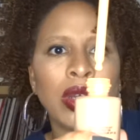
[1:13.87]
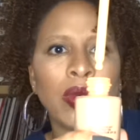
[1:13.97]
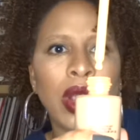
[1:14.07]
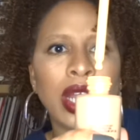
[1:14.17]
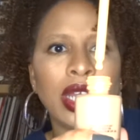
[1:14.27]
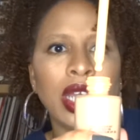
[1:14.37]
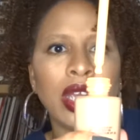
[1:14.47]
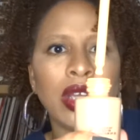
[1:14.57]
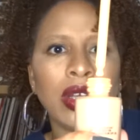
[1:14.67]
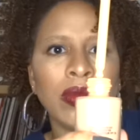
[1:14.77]
right
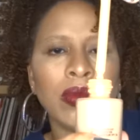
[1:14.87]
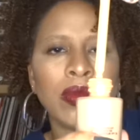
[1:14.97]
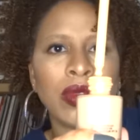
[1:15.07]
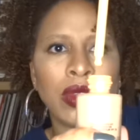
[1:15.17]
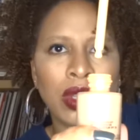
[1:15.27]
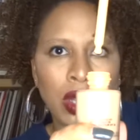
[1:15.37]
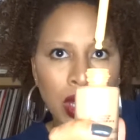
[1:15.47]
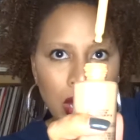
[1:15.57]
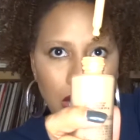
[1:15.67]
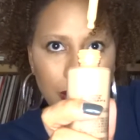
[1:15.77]
here.
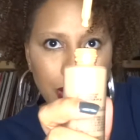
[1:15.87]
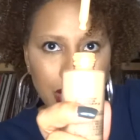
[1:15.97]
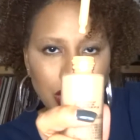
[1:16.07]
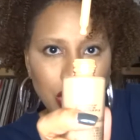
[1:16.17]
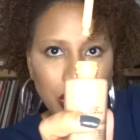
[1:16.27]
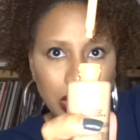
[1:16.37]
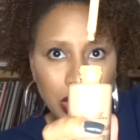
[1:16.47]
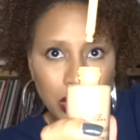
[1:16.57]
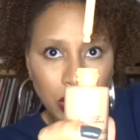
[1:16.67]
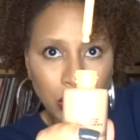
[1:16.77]
I'm not going to show it
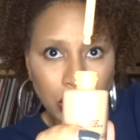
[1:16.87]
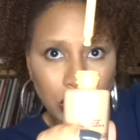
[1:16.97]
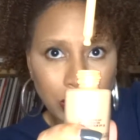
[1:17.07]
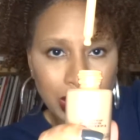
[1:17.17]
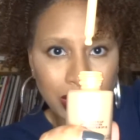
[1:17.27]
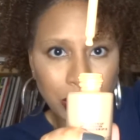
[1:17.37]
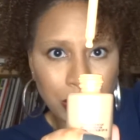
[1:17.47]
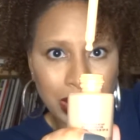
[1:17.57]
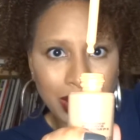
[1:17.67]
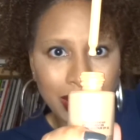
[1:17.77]
too, too much
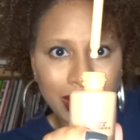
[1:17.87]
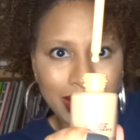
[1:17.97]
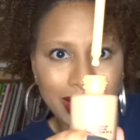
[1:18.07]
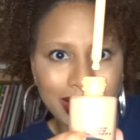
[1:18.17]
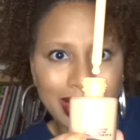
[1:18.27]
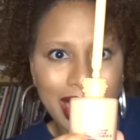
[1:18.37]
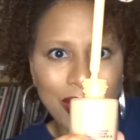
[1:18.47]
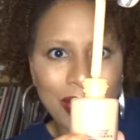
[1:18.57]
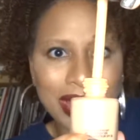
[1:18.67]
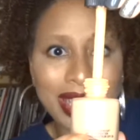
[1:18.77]
because I
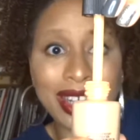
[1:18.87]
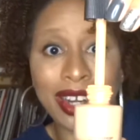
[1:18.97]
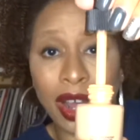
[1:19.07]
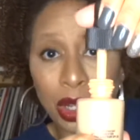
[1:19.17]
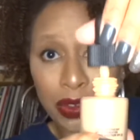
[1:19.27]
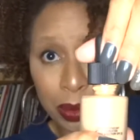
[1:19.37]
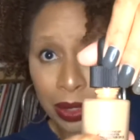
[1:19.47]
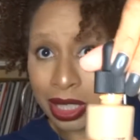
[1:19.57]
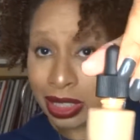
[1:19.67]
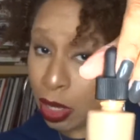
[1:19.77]
don't want to get it all over the
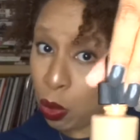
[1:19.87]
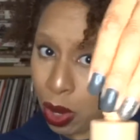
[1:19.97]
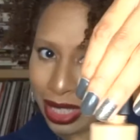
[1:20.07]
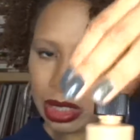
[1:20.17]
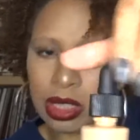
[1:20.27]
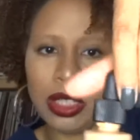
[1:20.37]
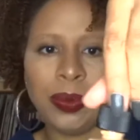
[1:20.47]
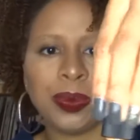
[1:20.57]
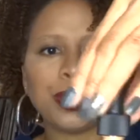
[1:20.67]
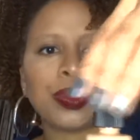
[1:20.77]
place and waste
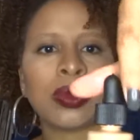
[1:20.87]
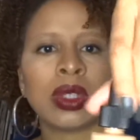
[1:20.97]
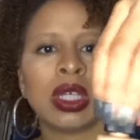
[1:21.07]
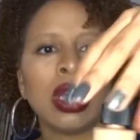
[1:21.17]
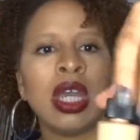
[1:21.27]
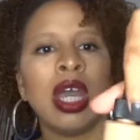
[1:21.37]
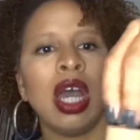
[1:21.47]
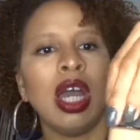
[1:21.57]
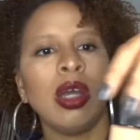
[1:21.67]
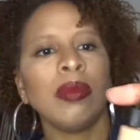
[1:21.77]
it.
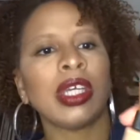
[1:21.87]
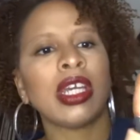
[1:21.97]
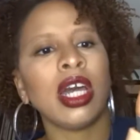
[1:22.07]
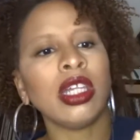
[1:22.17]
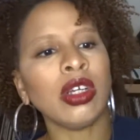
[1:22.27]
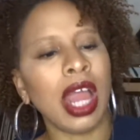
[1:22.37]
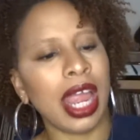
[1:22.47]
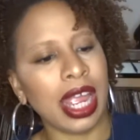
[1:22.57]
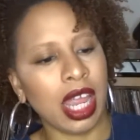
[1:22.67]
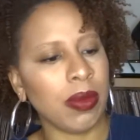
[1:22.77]
Um, the color
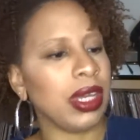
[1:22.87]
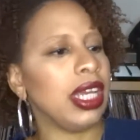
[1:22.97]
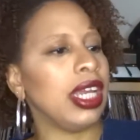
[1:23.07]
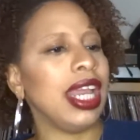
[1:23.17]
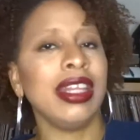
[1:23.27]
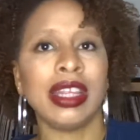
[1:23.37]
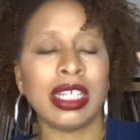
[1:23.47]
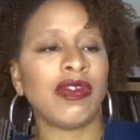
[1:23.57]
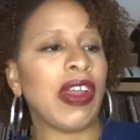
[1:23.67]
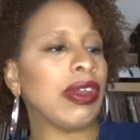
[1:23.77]
I am in
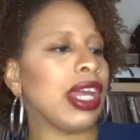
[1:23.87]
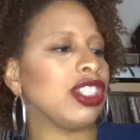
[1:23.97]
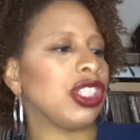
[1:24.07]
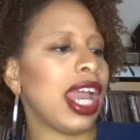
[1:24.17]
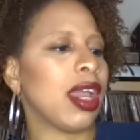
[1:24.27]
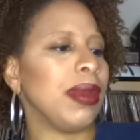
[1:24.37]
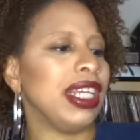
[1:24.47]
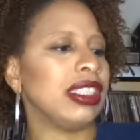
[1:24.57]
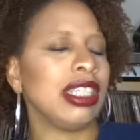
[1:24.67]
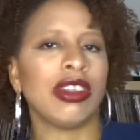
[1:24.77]
this foundation, I am
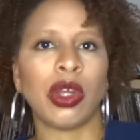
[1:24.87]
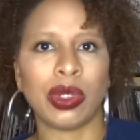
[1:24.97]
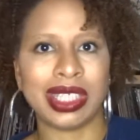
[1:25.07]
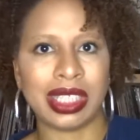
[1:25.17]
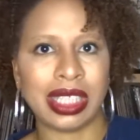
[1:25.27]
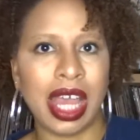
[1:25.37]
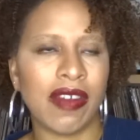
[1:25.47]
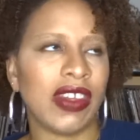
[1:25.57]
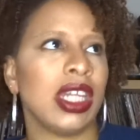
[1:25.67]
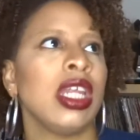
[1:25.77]
N C
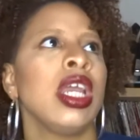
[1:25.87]
thirty-seven.